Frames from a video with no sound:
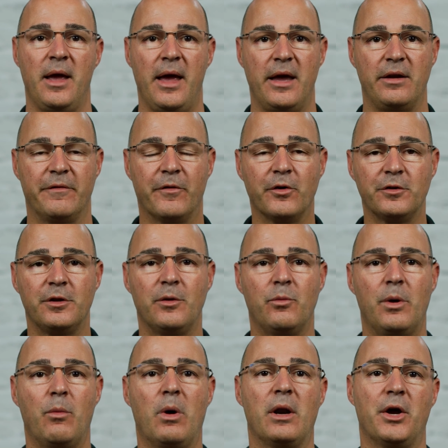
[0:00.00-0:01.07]
And the first thing
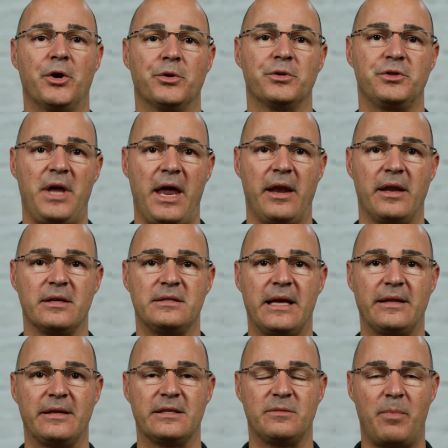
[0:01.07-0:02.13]
we want to understand is
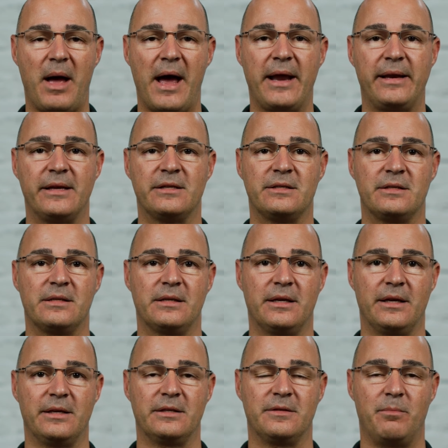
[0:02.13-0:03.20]
that the spine is,
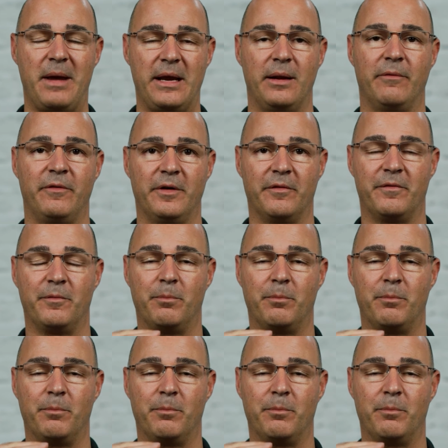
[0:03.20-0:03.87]
is made of, of